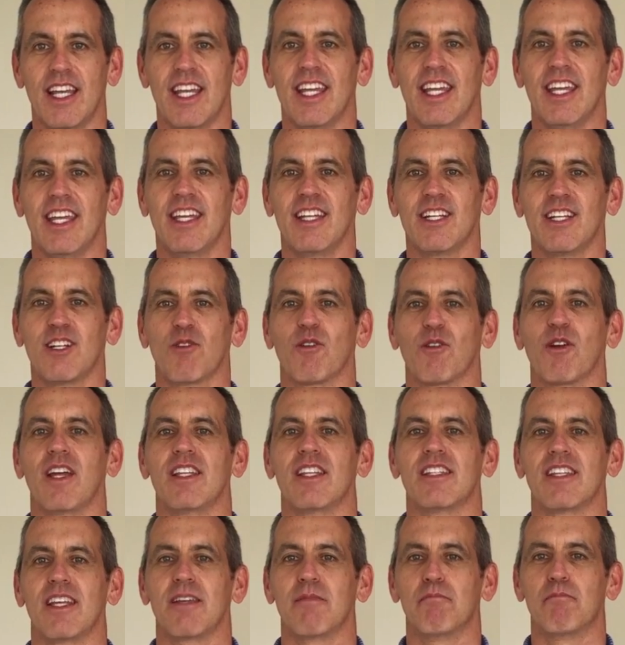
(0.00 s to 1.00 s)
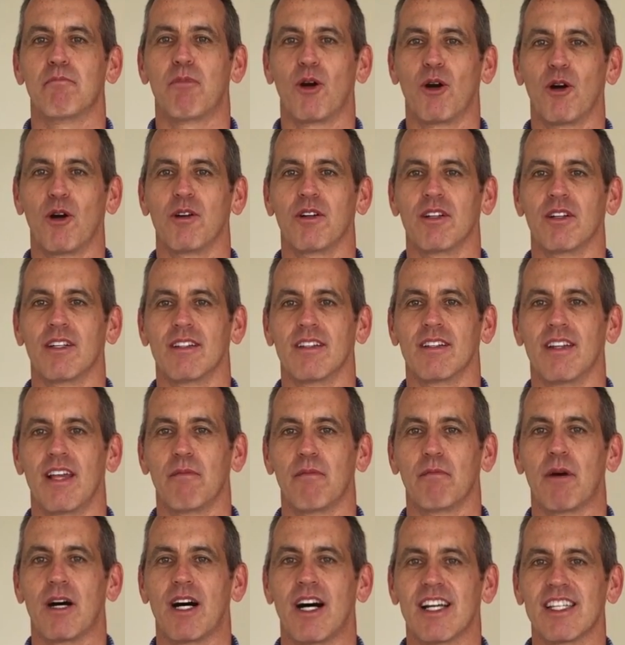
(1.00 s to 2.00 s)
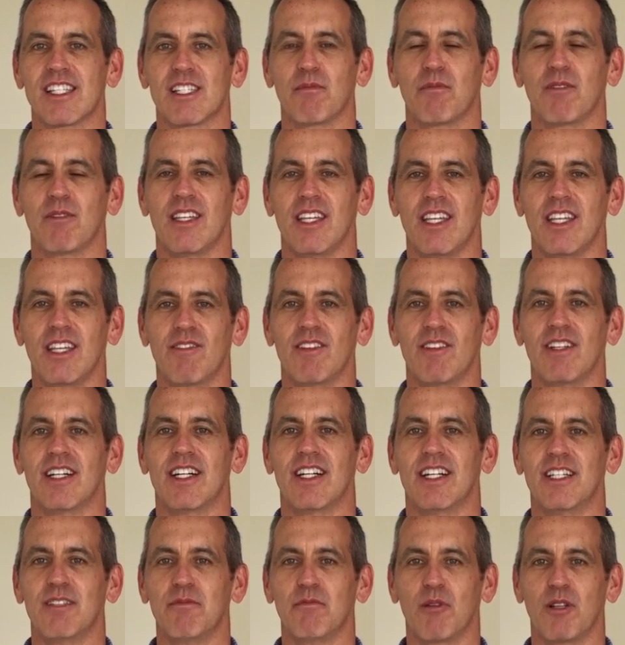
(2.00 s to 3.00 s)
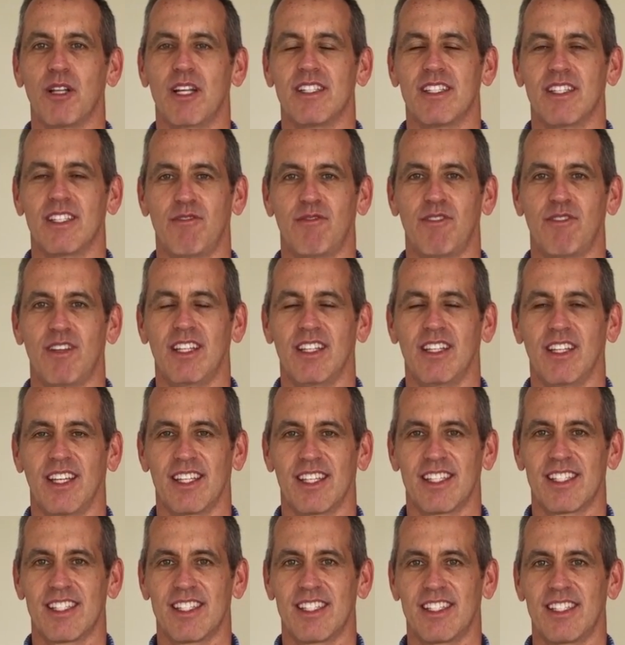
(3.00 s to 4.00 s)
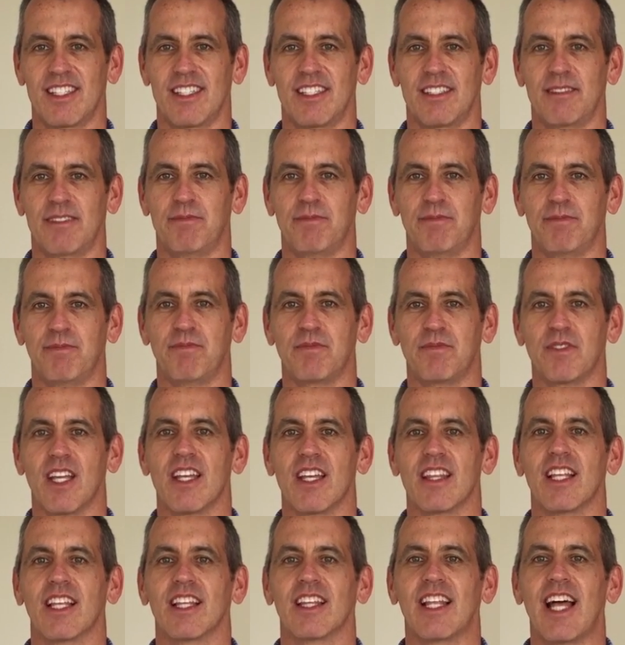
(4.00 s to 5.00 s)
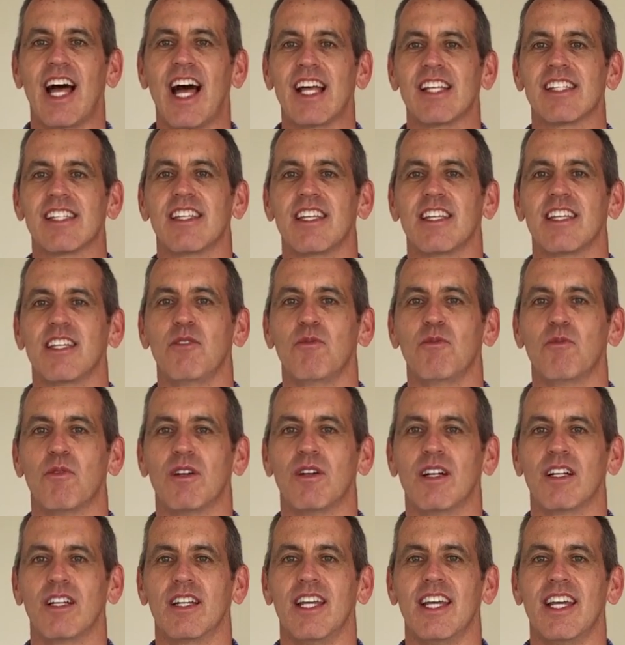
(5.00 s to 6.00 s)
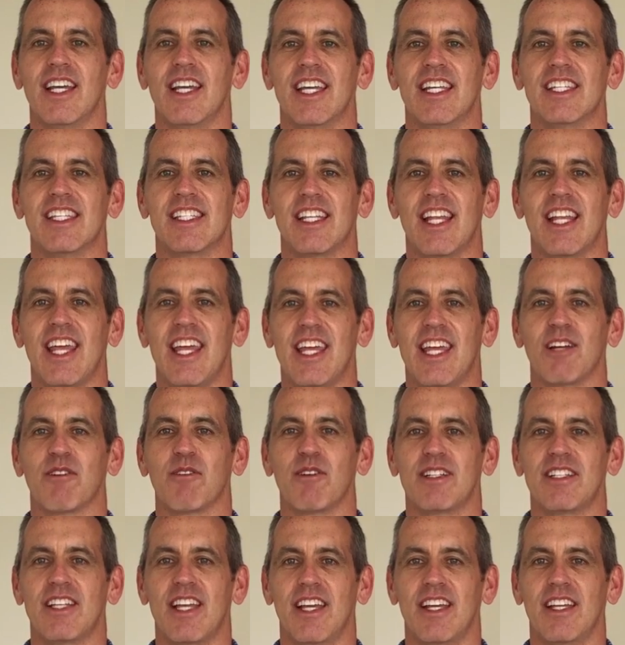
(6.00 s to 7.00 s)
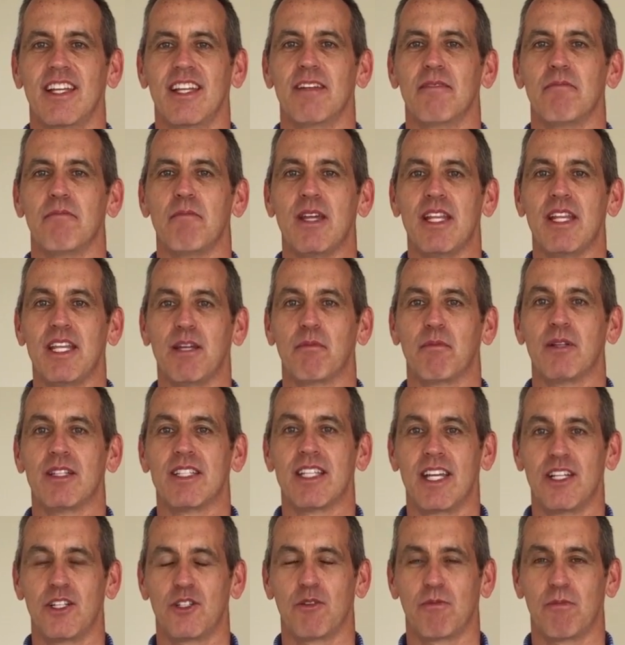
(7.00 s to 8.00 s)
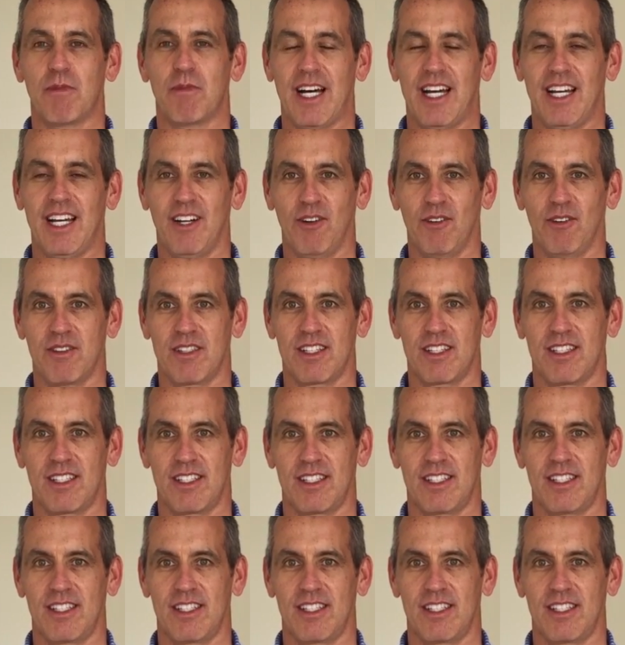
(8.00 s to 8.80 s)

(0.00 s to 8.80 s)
it creates a burden and possibly even unpleasant feelings. The last thing you want is an angry tenant meeting potential buyers.